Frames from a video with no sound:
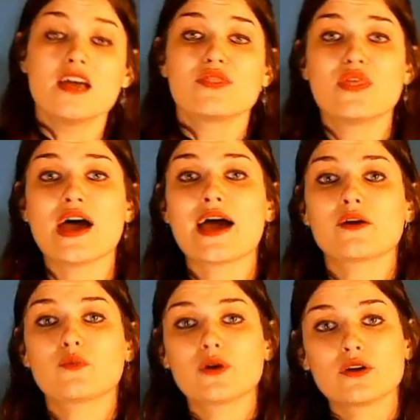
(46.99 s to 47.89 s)
that
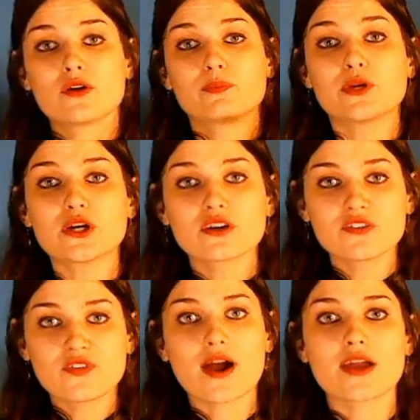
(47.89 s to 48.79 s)
will
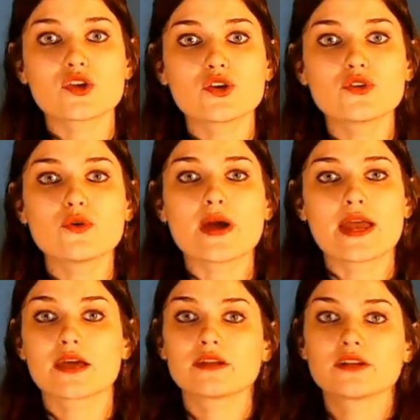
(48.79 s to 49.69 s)
purify you
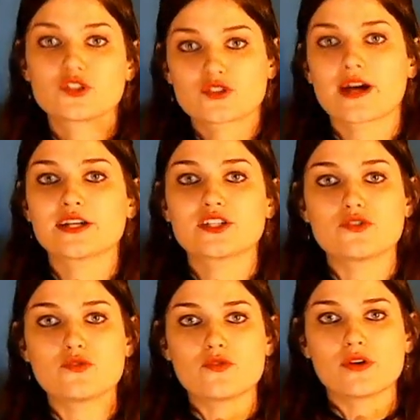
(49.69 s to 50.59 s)
and try
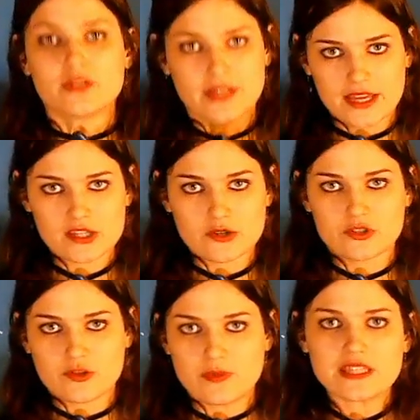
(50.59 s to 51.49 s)
to get you
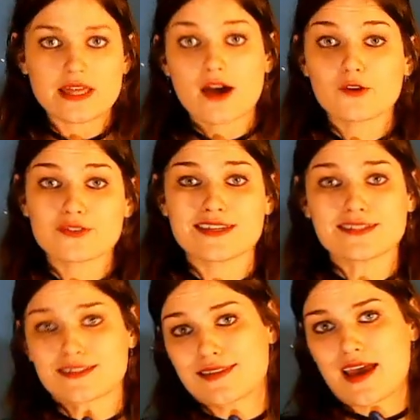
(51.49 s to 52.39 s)
to be the
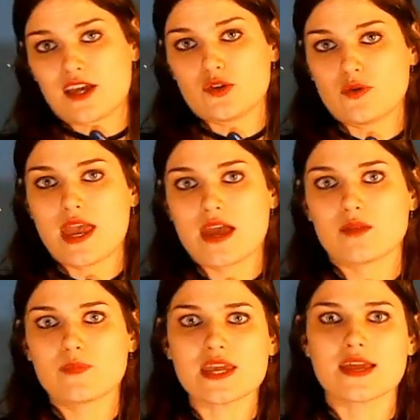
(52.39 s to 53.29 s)
healthiest that you can
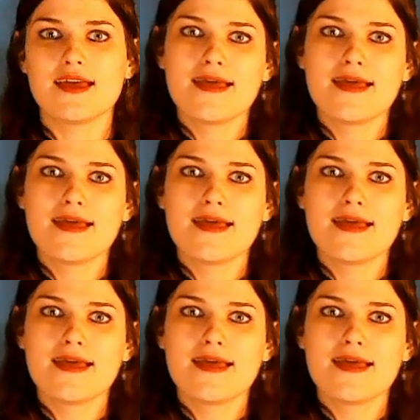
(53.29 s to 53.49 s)
be.